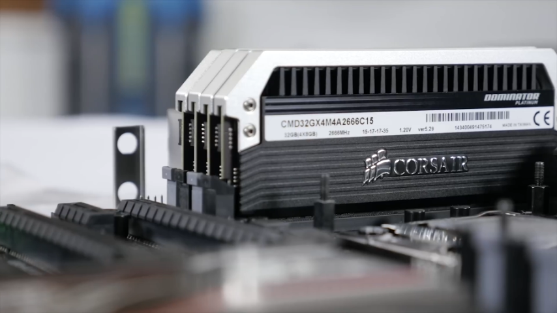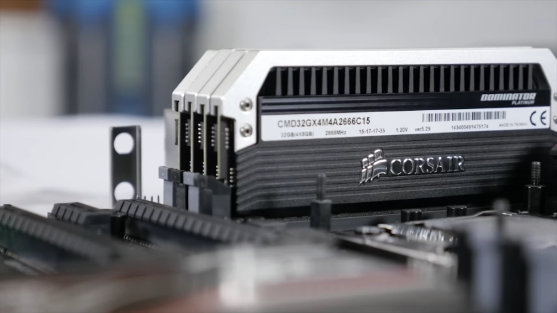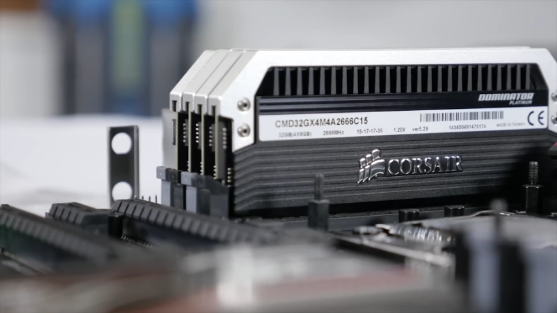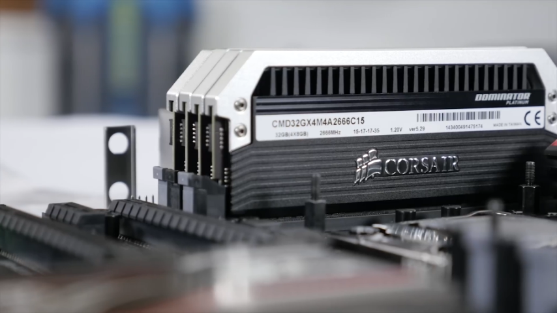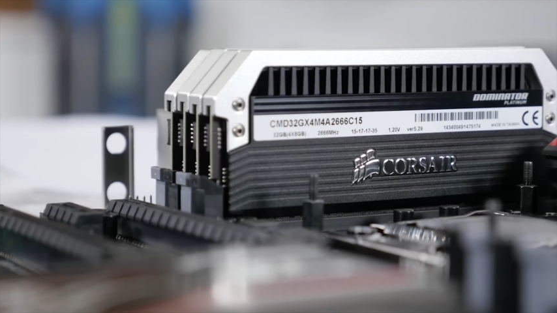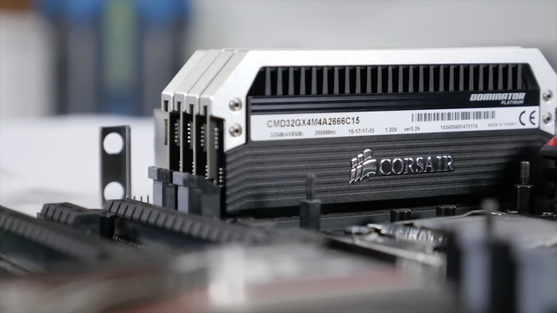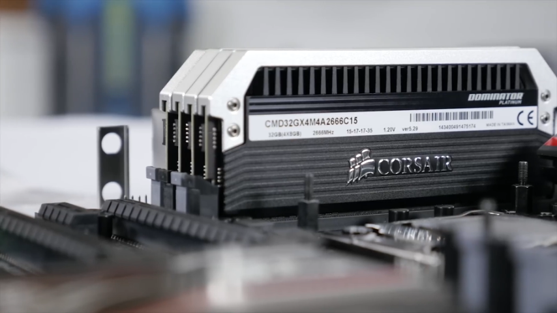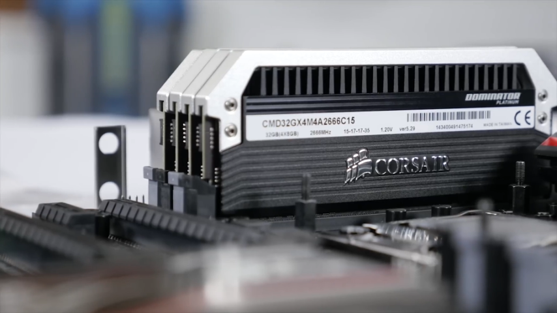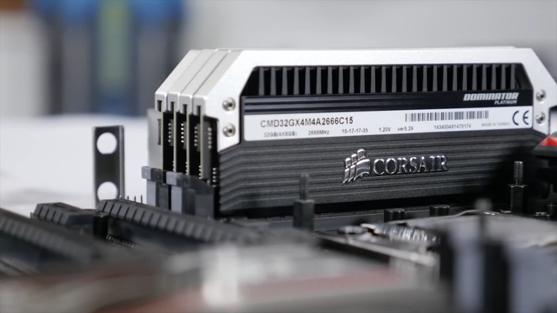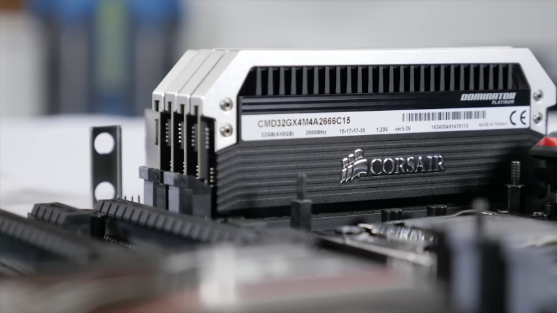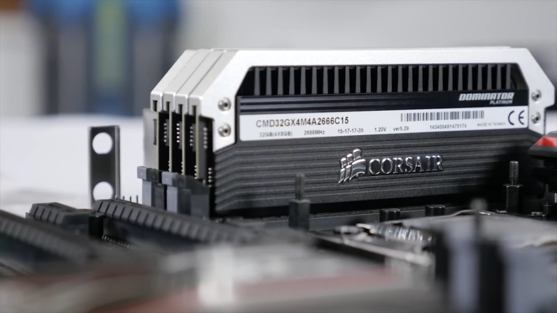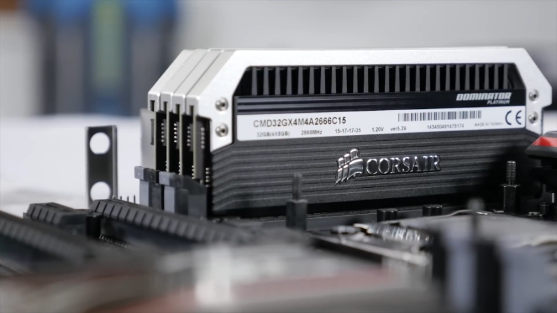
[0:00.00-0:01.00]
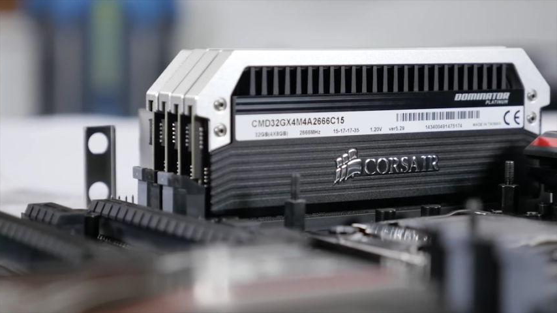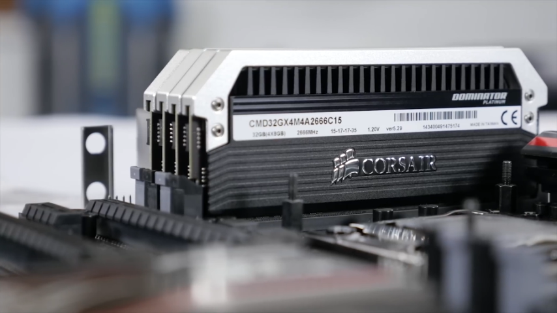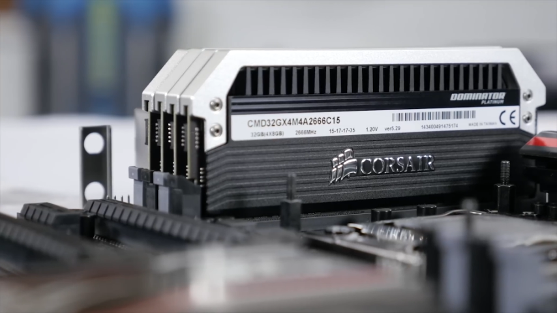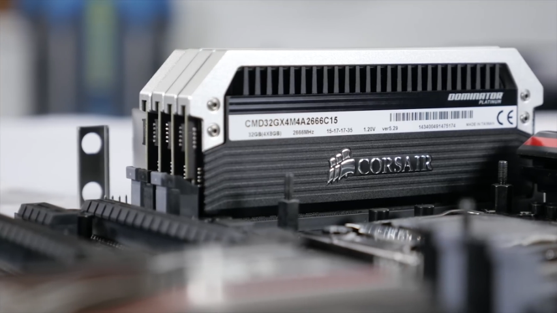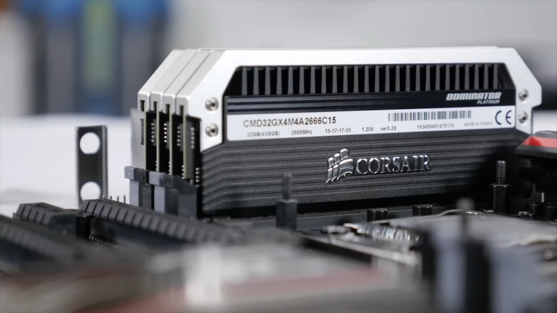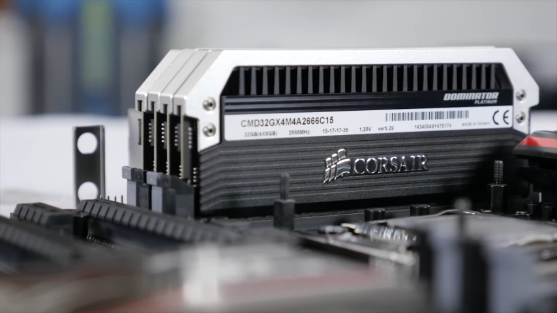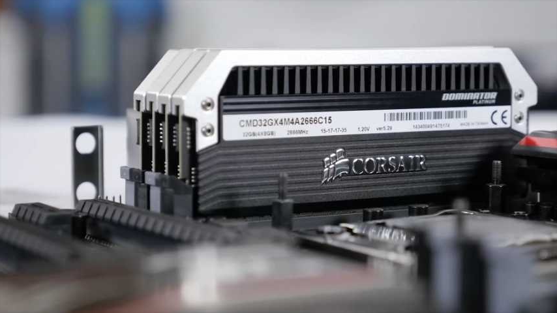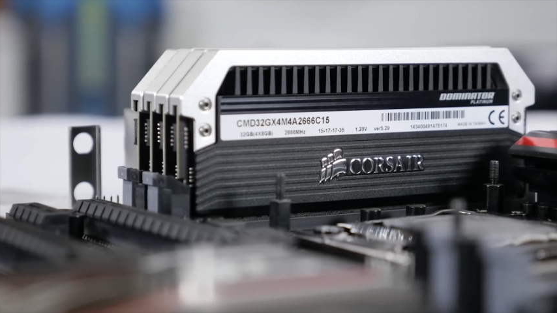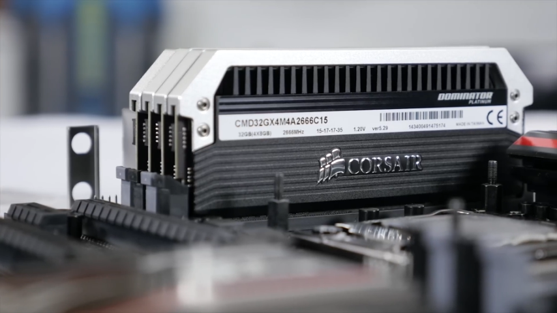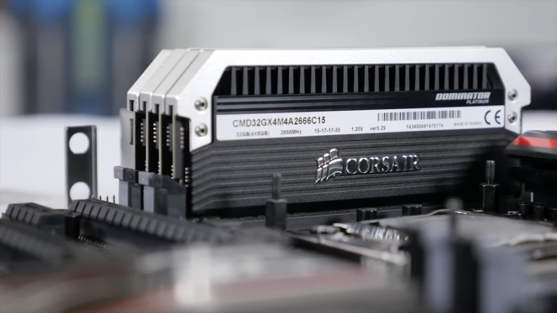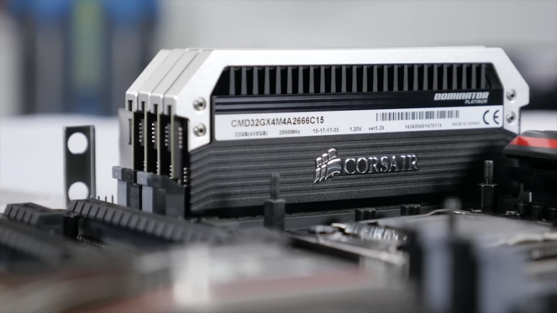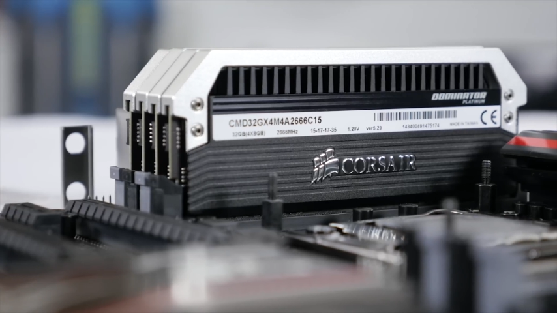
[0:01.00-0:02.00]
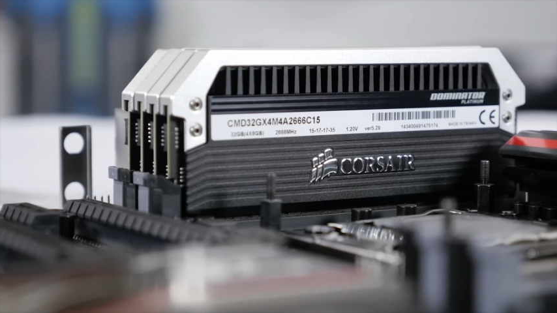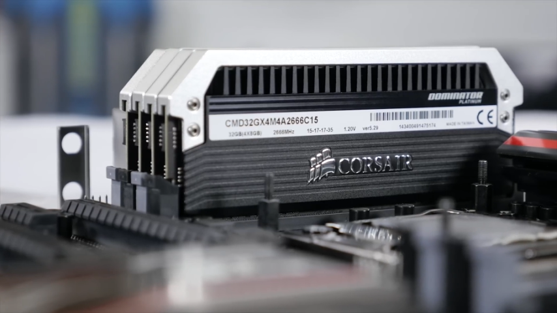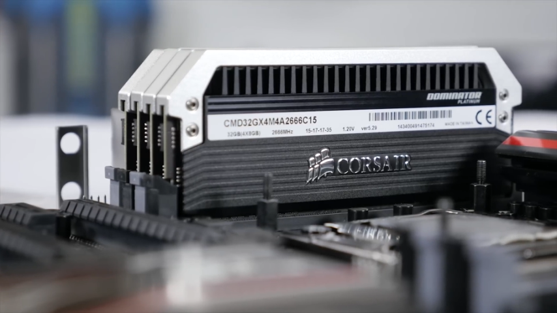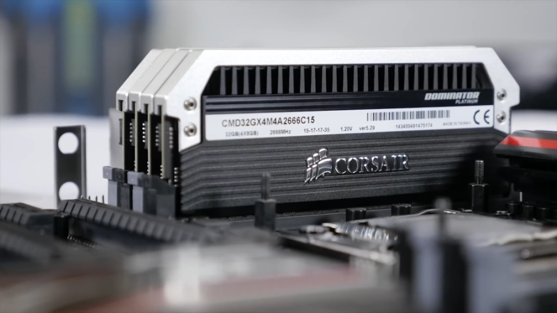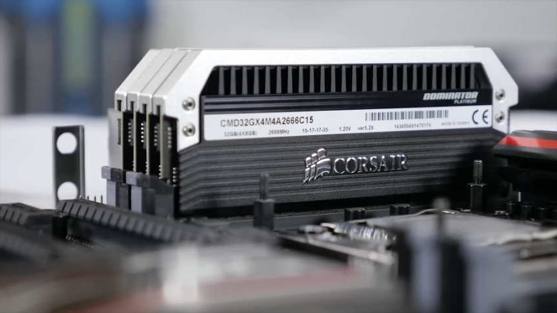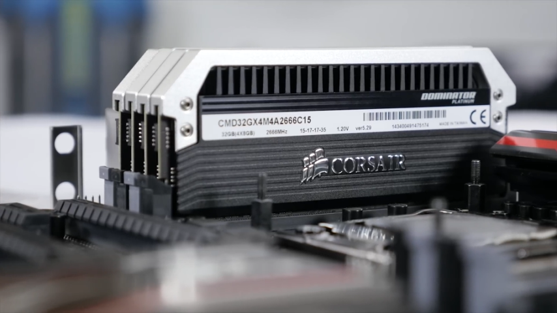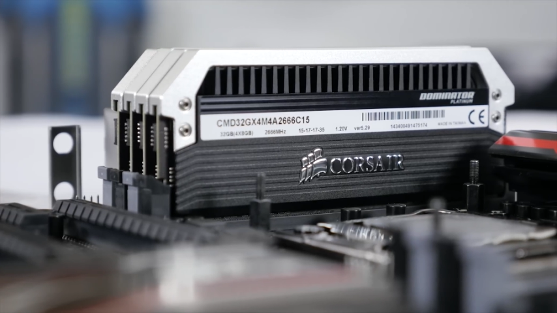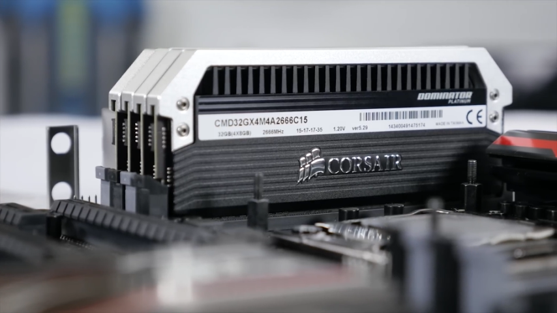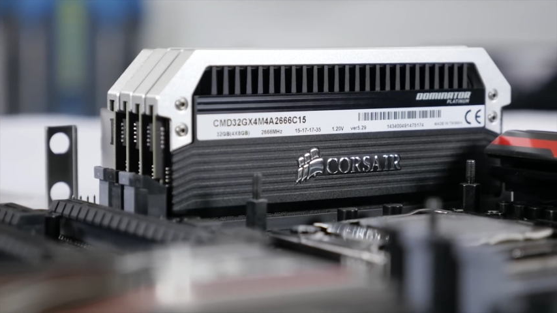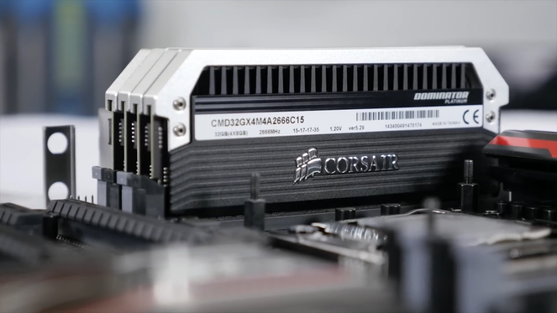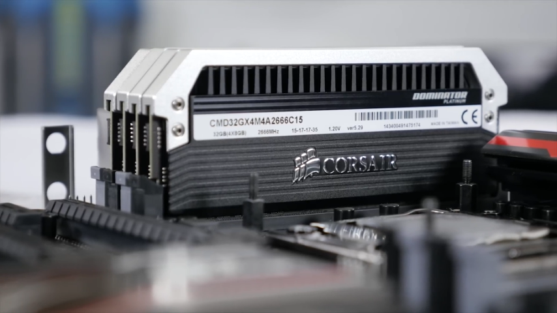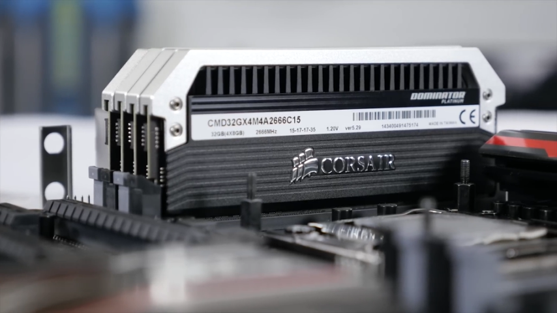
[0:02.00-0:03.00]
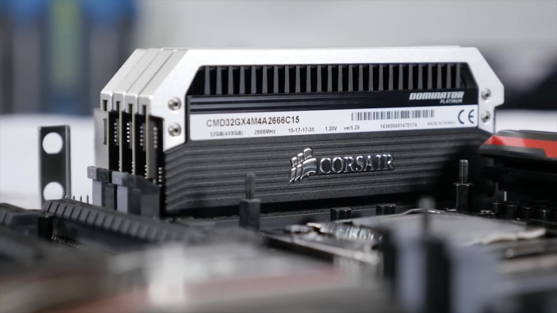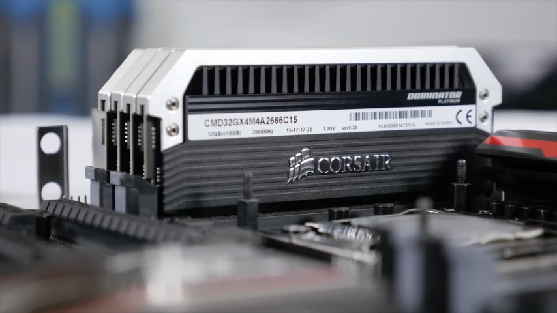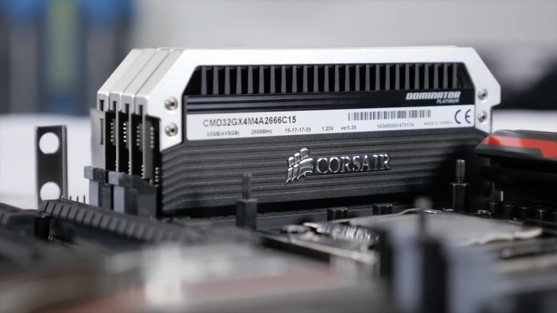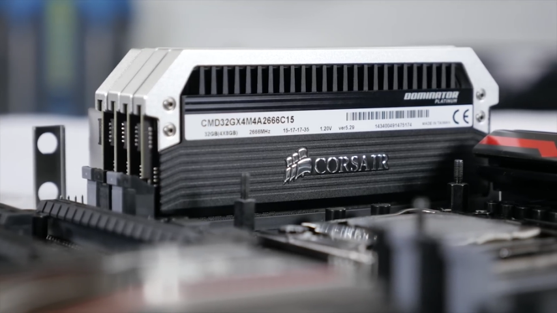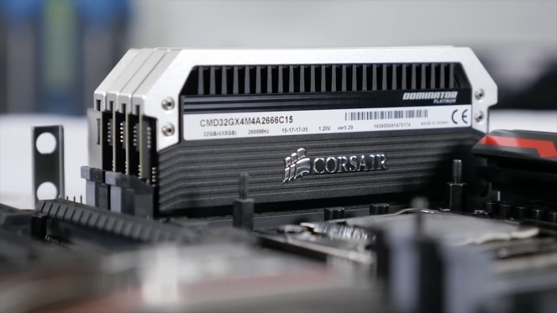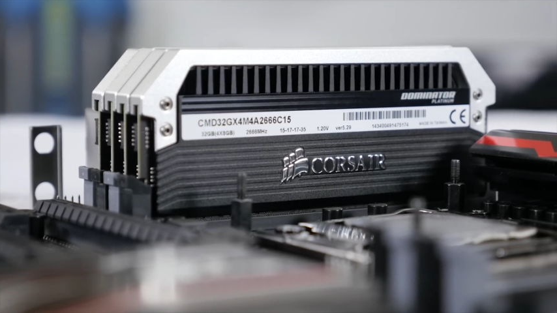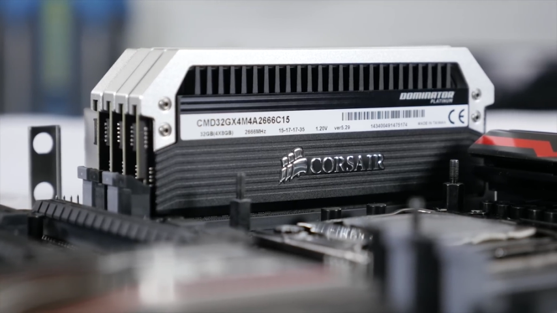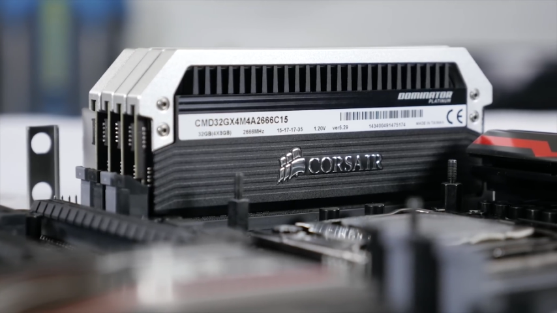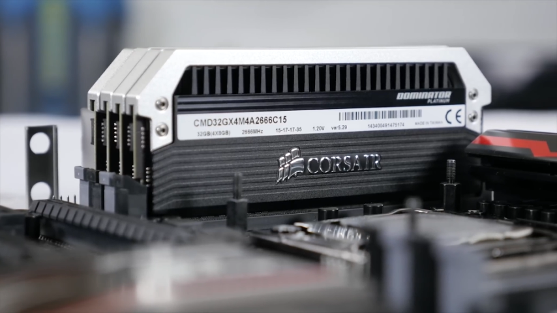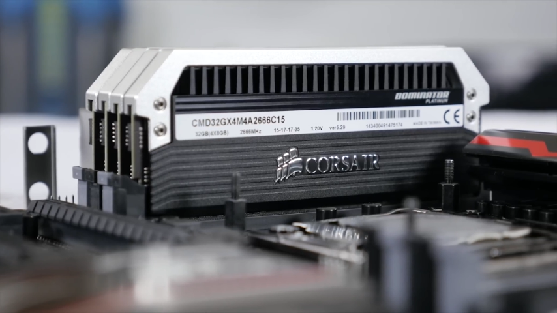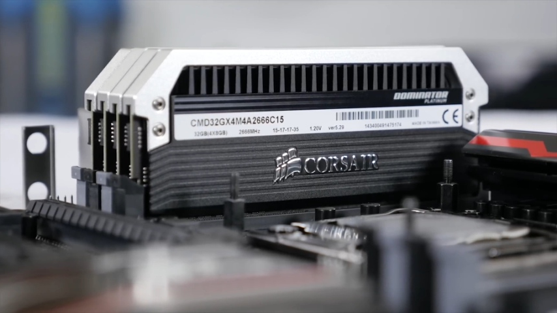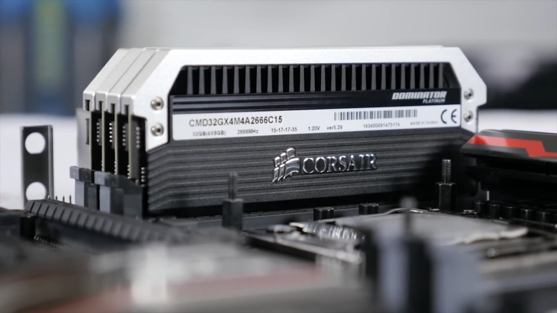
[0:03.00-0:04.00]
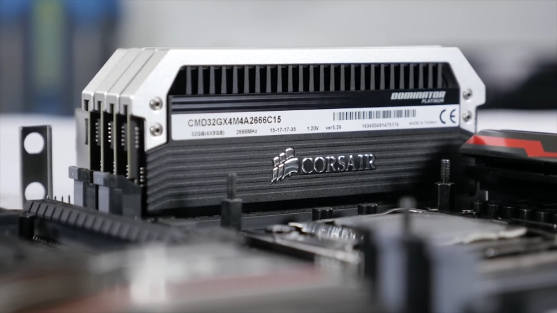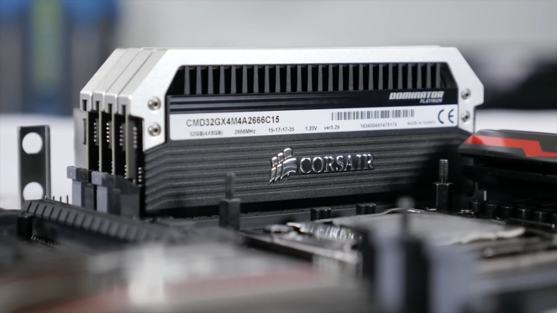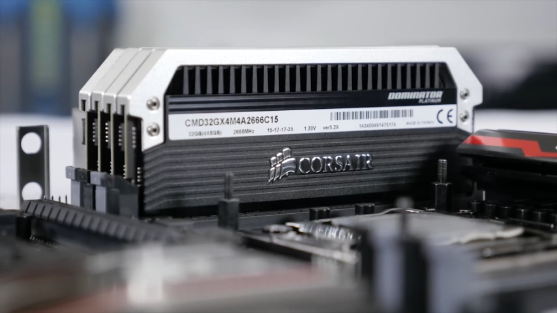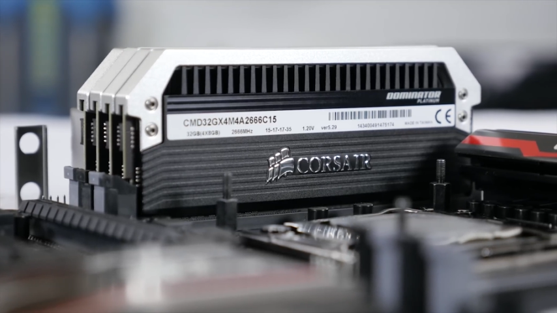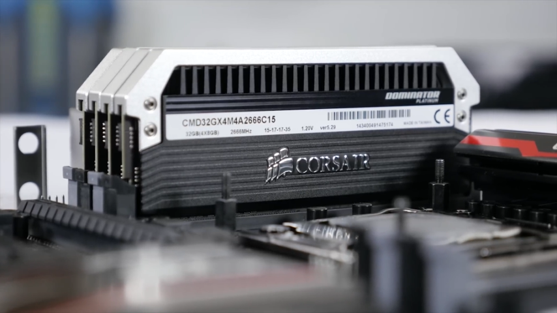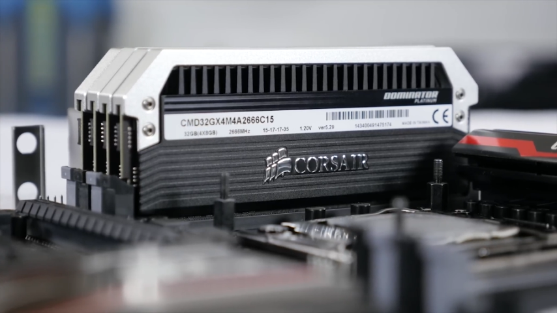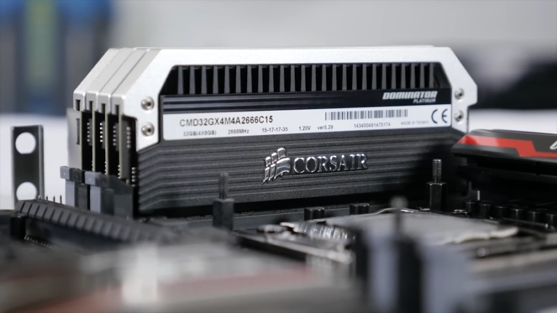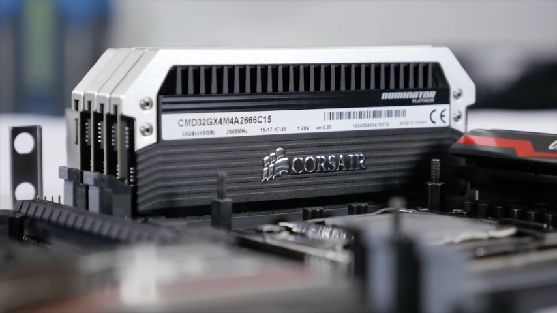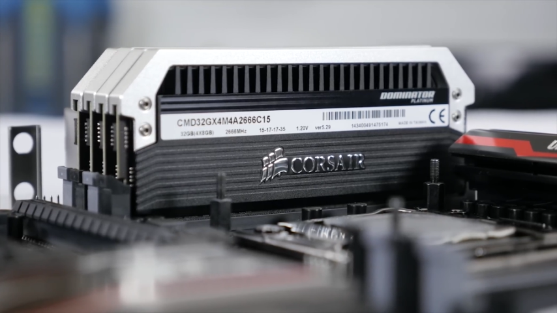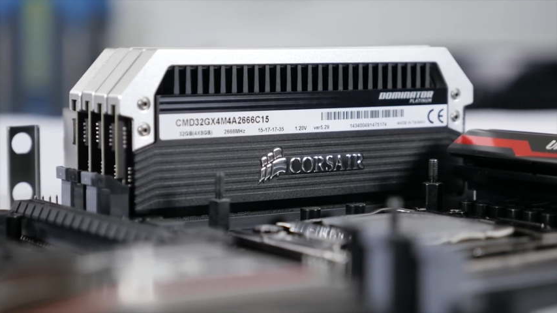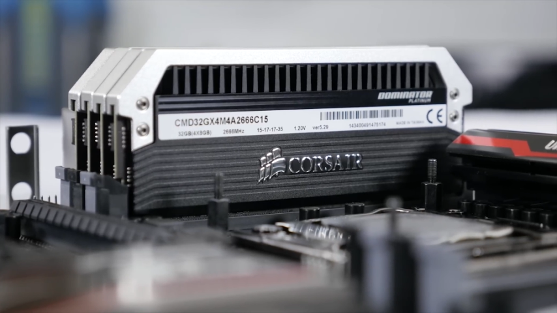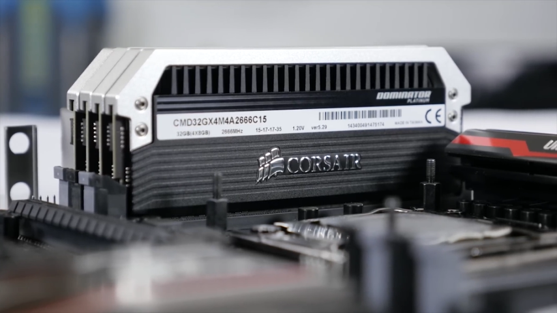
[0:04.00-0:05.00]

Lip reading: Nobody's mouth can be seen.